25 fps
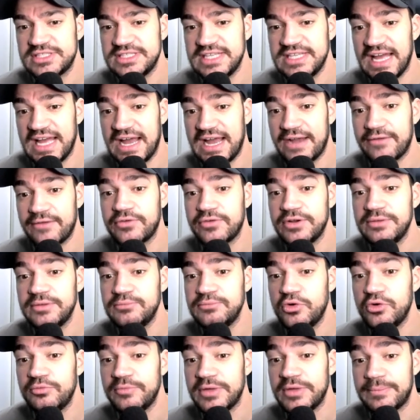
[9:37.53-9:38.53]
every
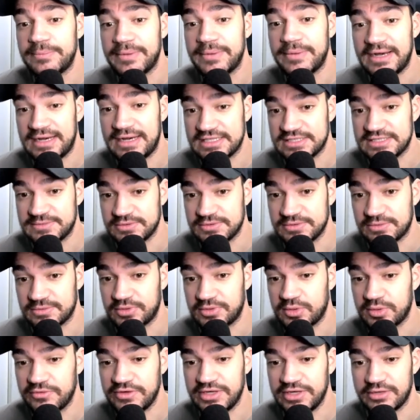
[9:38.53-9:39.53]
movement possible. So I'm going to
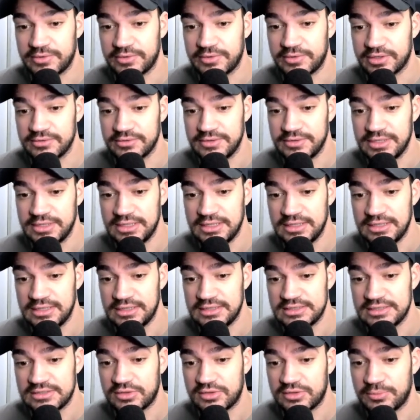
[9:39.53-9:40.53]
go over here.
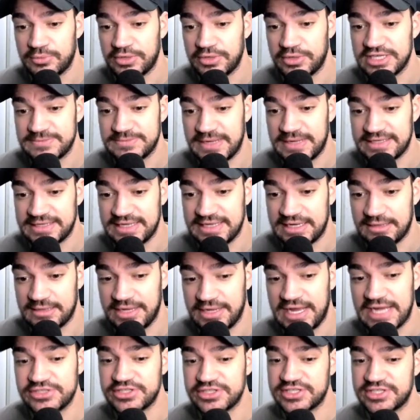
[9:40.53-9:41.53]
So I'm going to bring this back down. But
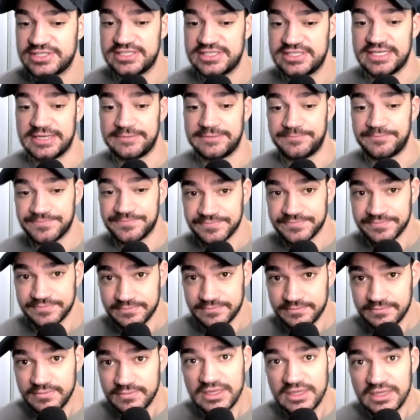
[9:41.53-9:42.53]
as you can see,
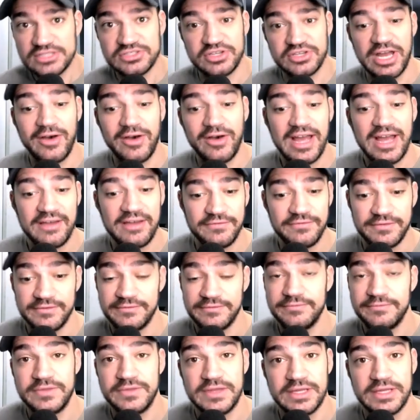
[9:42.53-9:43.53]
so now I have
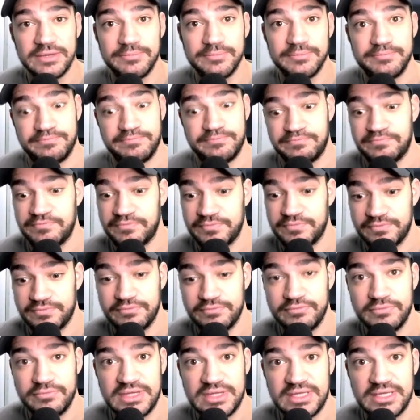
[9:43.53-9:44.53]
the
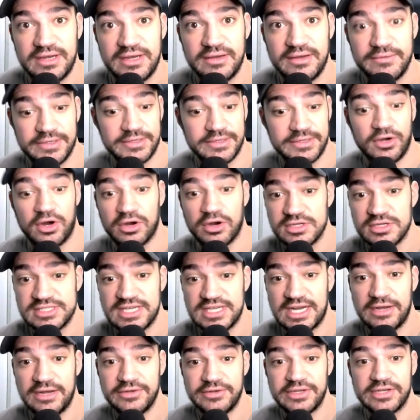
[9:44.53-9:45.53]

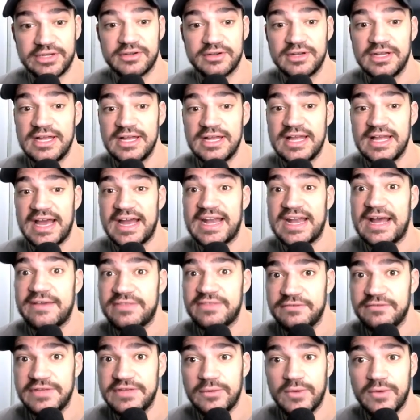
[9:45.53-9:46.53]
RSI on here, and I have the
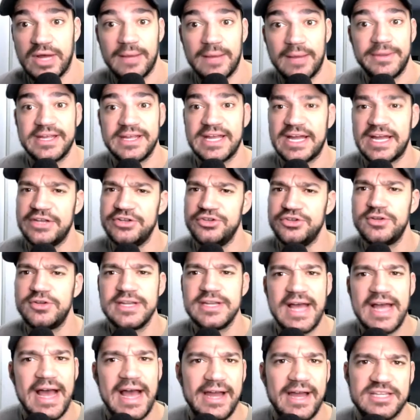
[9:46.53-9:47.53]
VWAP. And again, you can
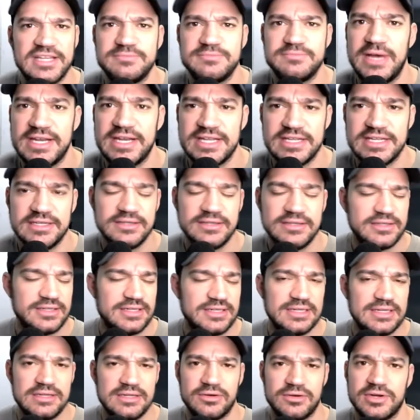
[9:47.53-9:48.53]
add as many
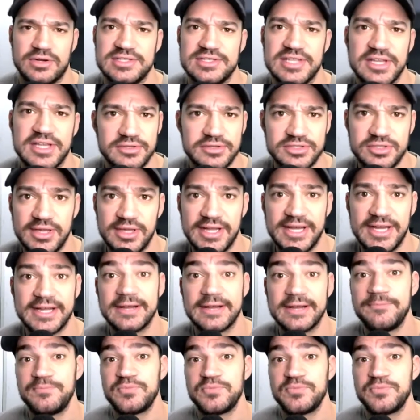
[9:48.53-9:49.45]
or as little as you like.